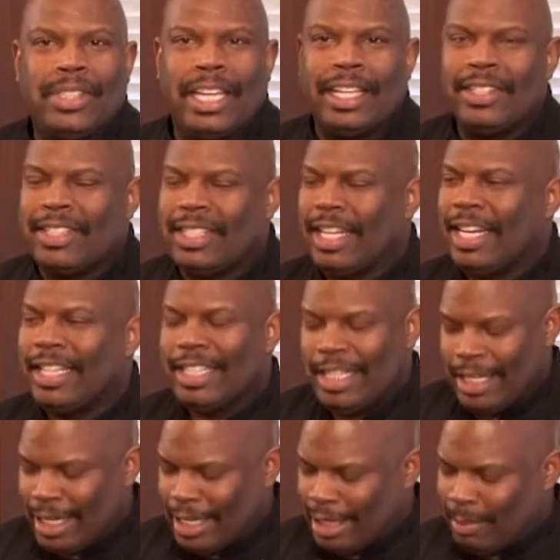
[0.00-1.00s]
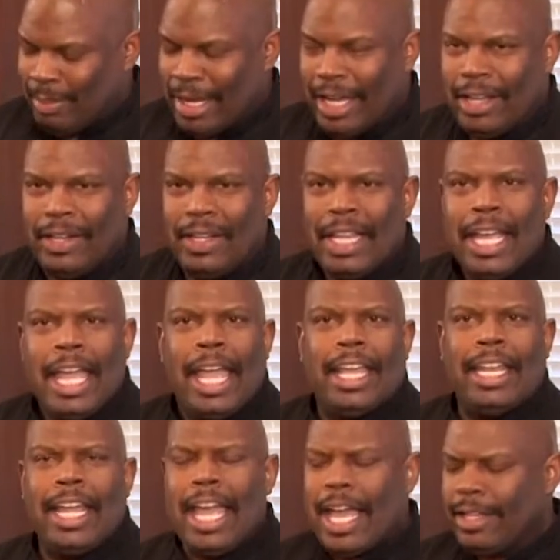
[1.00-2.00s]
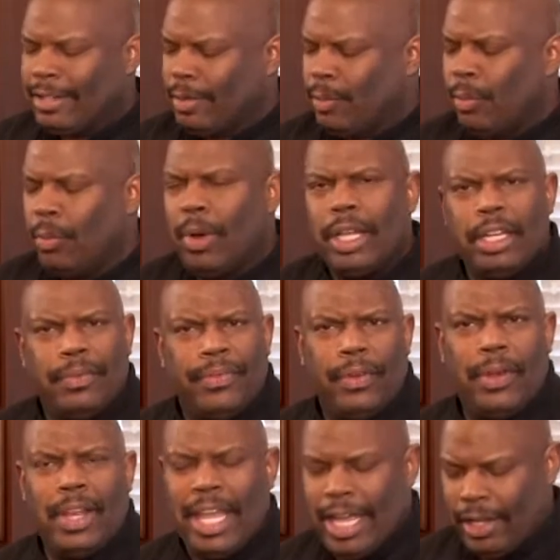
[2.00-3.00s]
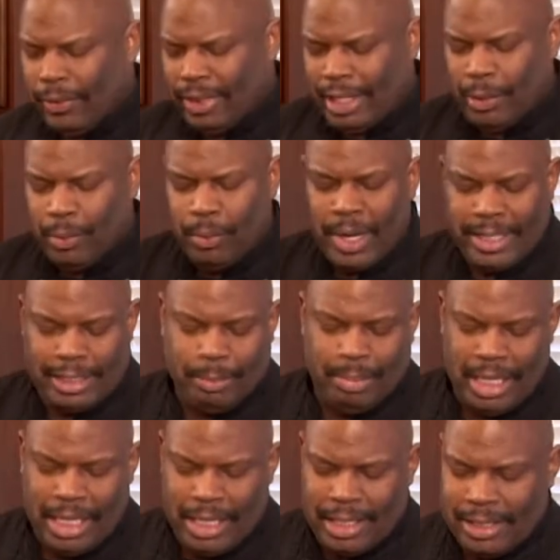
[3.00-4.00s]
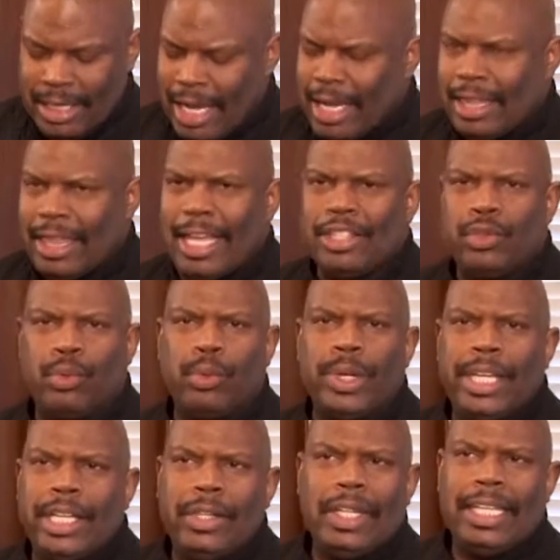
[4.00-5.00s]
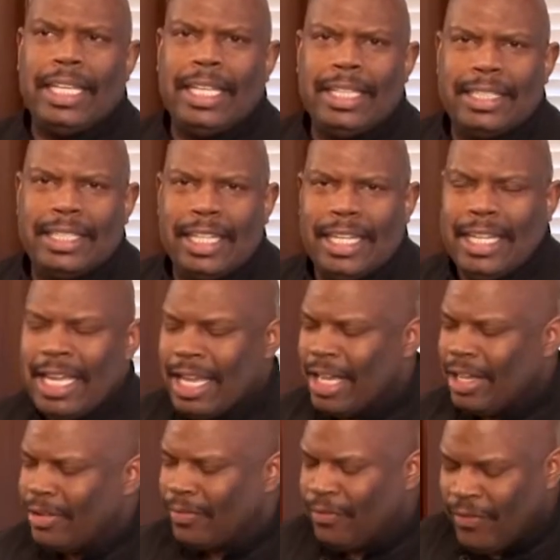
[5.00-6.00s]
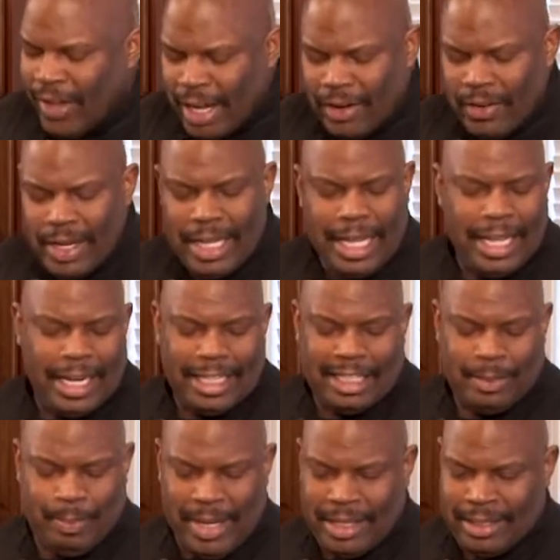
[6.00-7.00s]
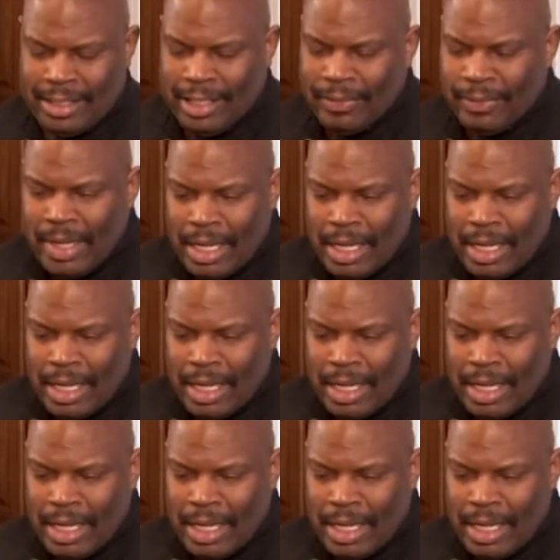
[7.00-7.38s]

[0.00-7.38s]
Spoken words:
They'll send it to you in the mail. And it has some wonderful, healthy recipes that's real easy, very inexpensive.